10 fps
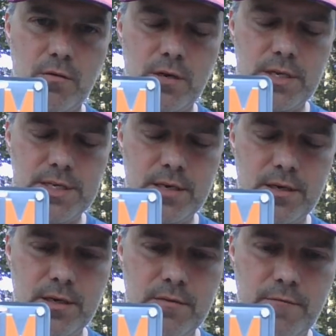is it
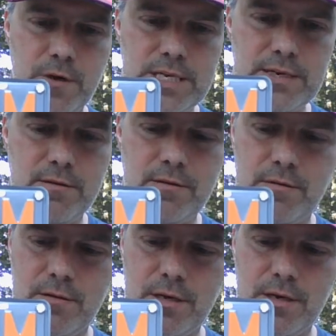called?
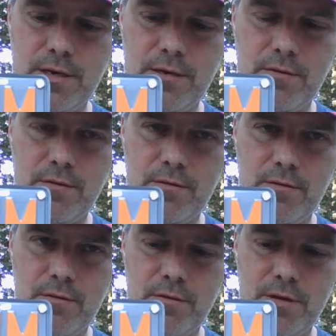Uh,
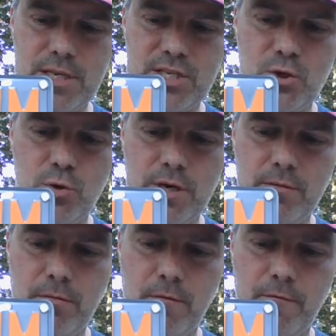a
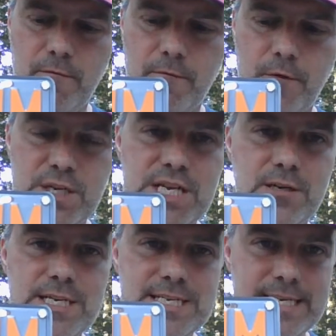zona
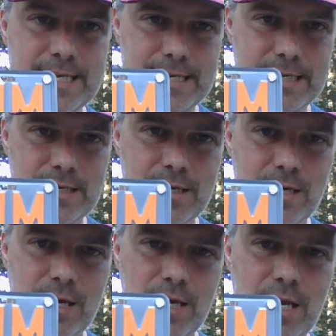fronteriza,
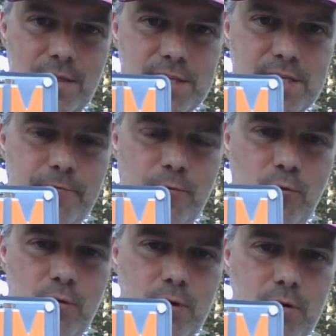and this is
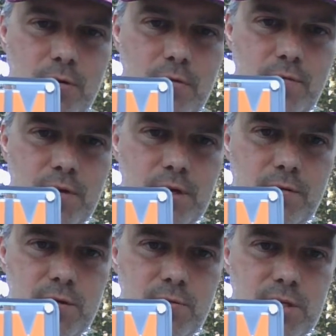for
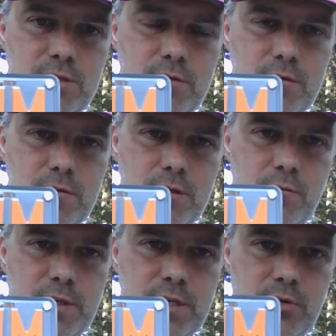vehicles registered
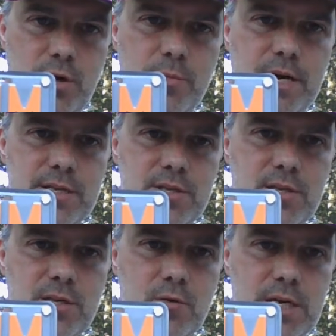within 20 miles of
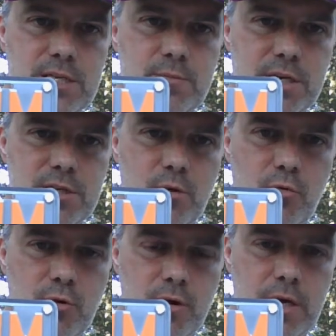the U.S. Mexico
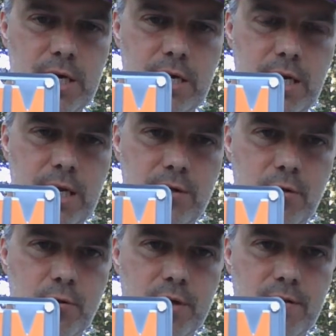border, and
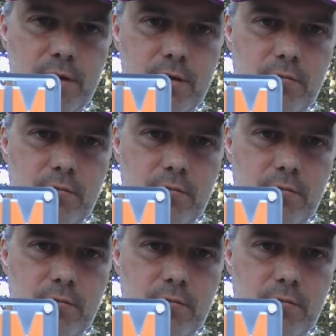they're only